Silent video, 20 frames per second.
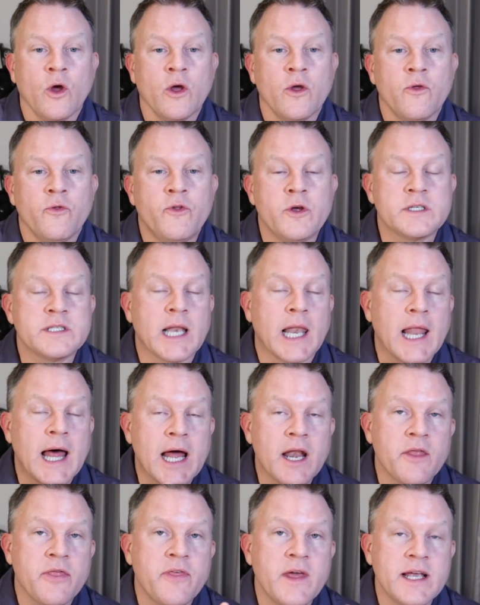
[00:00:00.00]
there's a
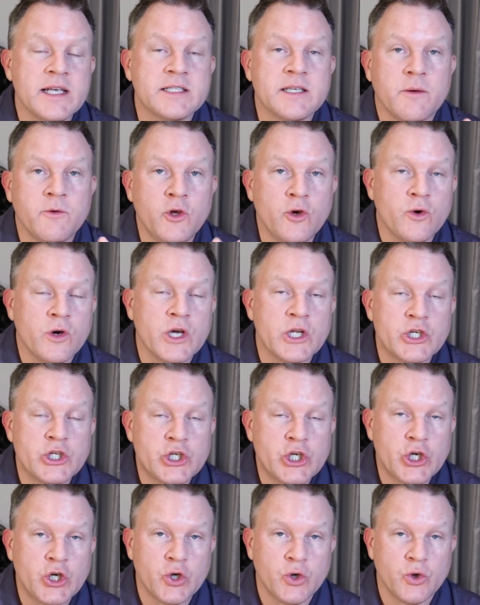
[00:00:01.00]
lot of things that you can
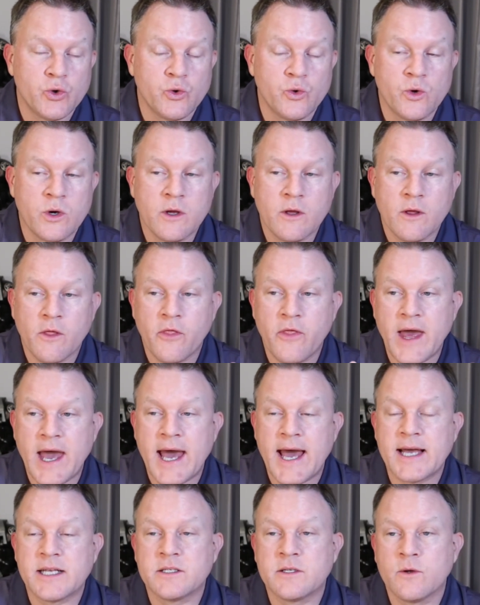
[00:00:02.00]
do
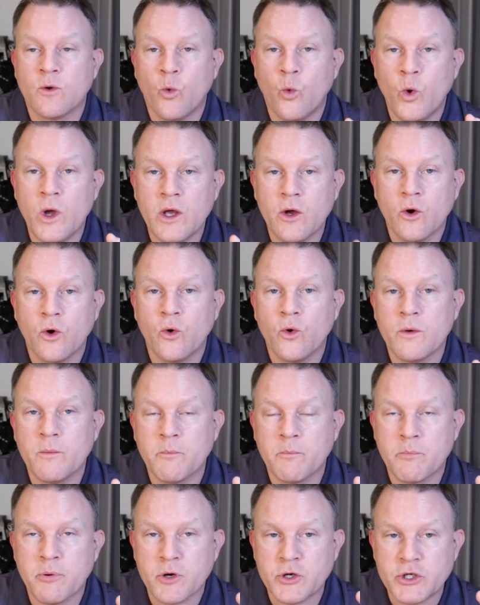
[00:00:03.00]
that
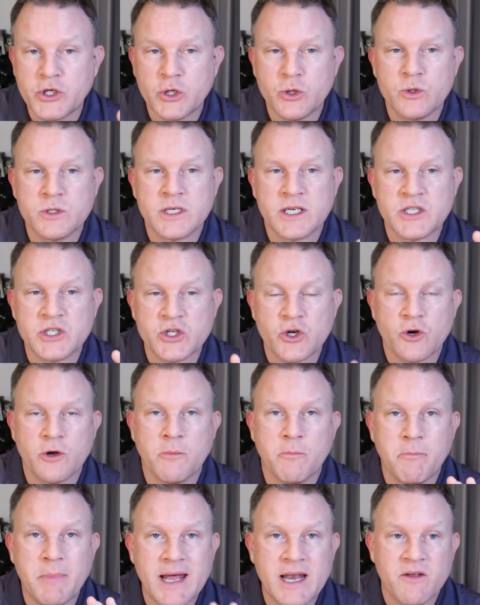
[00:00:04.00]
will produce a
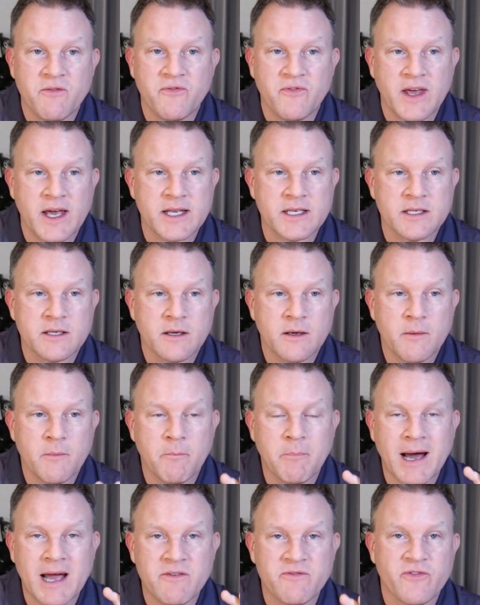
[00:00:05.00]
certain benefit
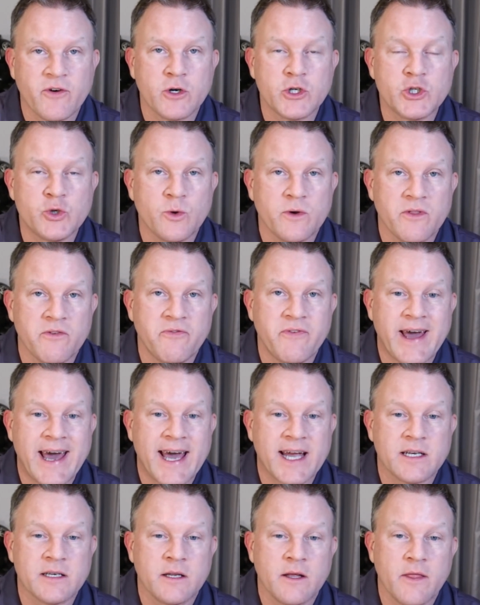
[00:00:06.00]
by virtue of the
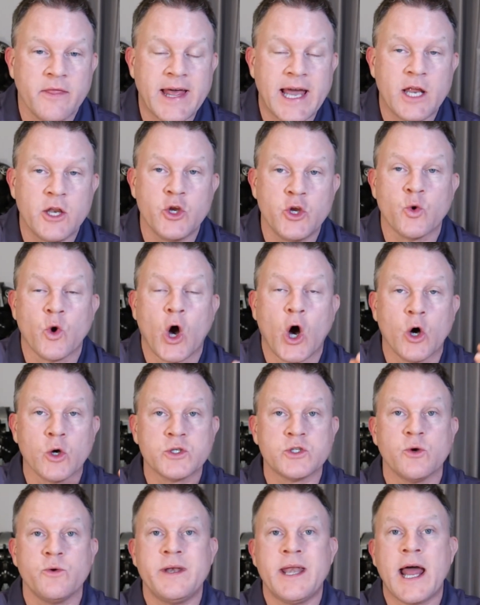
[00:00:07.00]
fact that you're
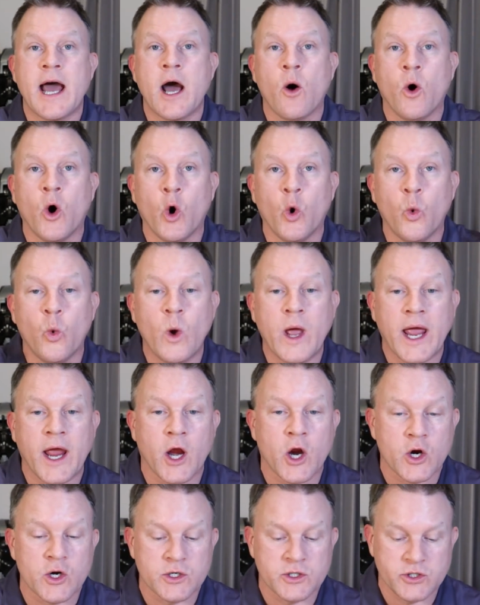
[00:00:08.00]
also now
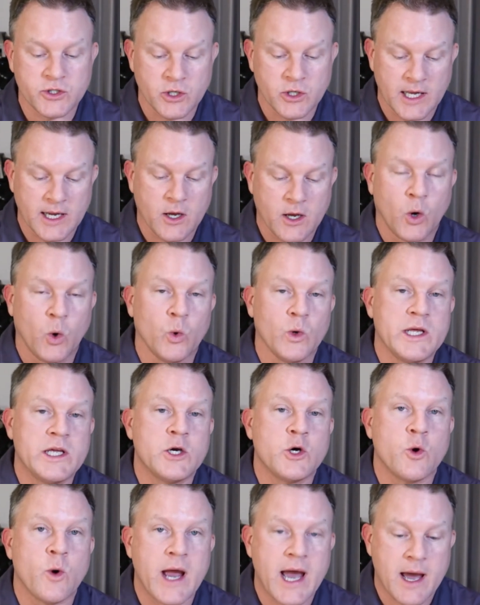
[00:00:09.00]
aware. You're like, holy
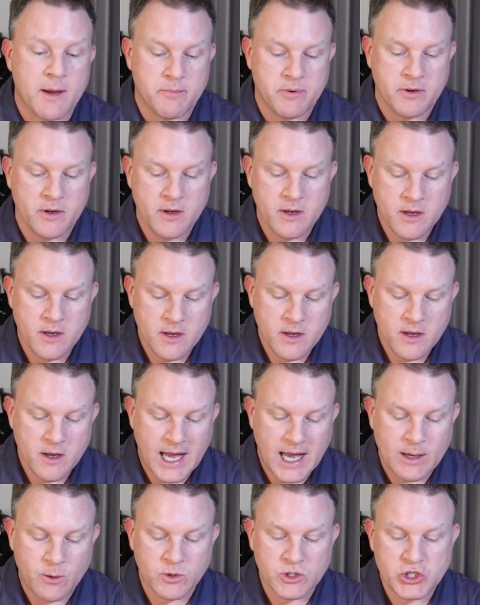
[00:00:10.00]
crap,
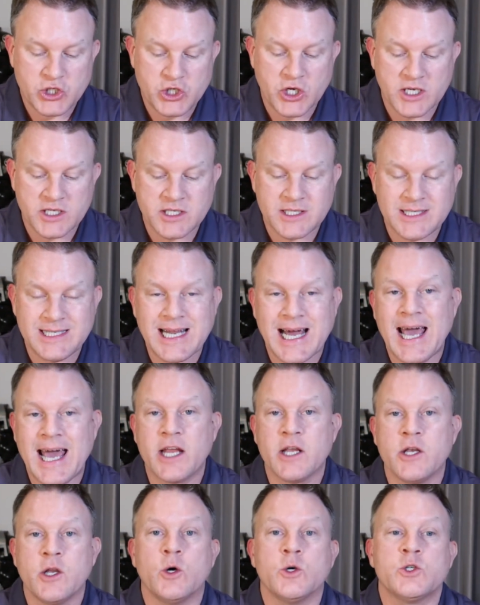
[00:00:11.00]
I was just
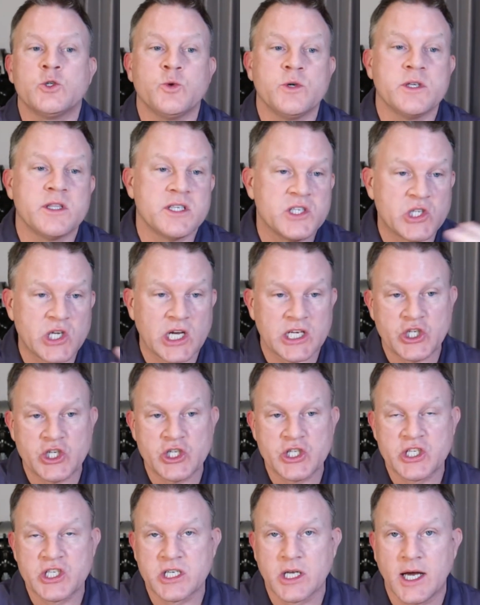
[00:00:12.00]
diagnosed with such
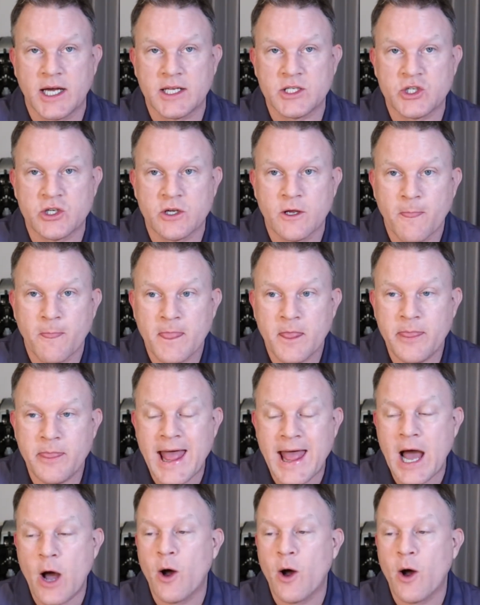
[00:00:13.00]
and such. Now